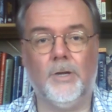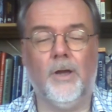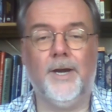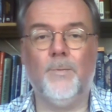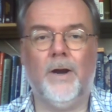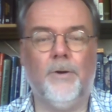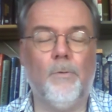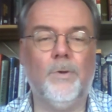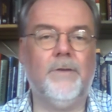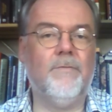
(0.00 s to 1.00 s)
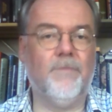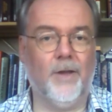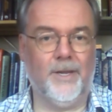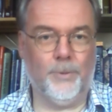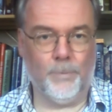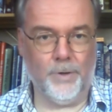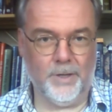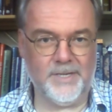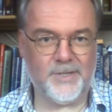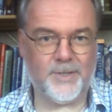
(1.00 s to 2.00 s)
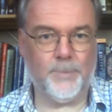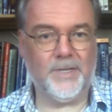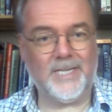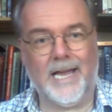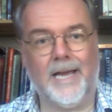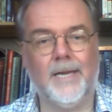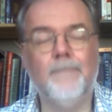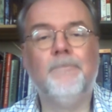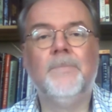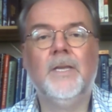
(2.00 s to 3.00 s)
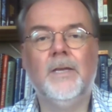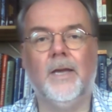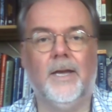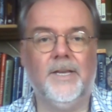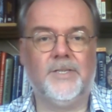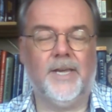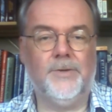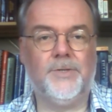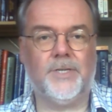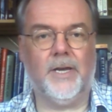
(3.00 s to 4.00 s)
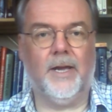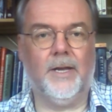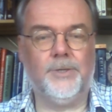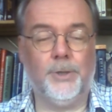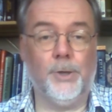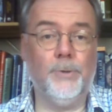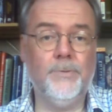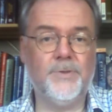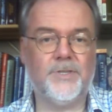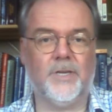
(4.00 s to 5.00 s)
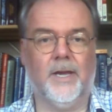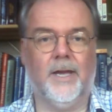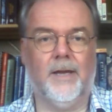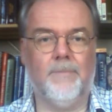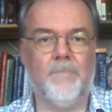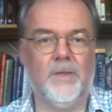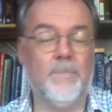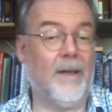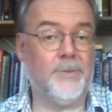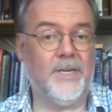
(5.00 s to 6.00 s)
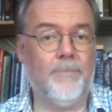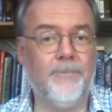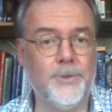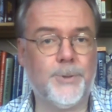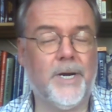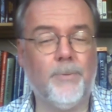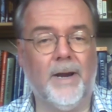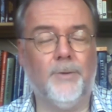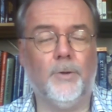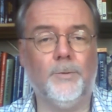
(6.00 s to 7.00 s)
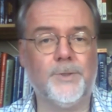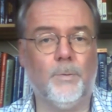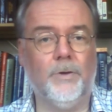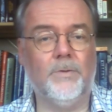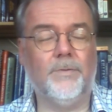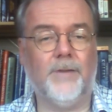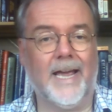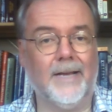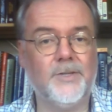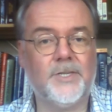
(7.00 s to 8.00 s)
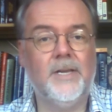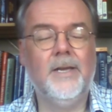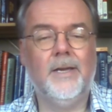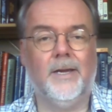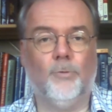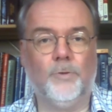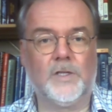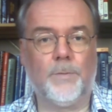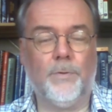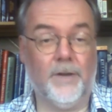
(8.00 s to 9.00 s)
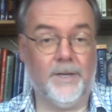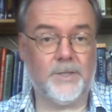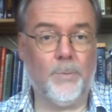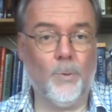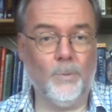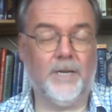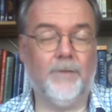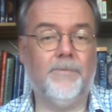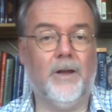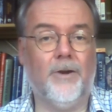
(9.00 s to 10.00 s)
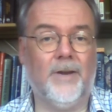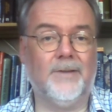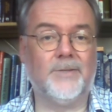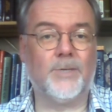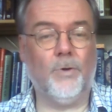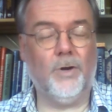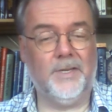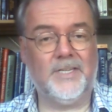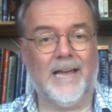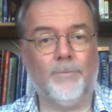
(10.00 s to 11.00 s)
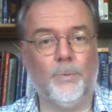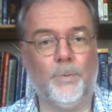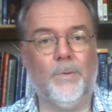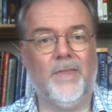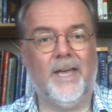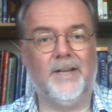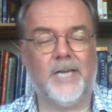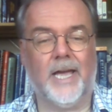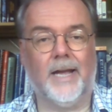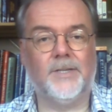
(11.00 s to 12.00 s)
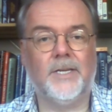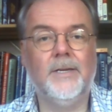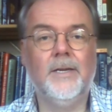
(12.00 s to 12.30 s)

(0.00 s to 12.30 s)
line where it would invite the Royalists to attack. Uh, he sent uh, dragoons mounted infantry round onto one of the flanks in order to provide supporting fire against the royalist cavalry when they attacked.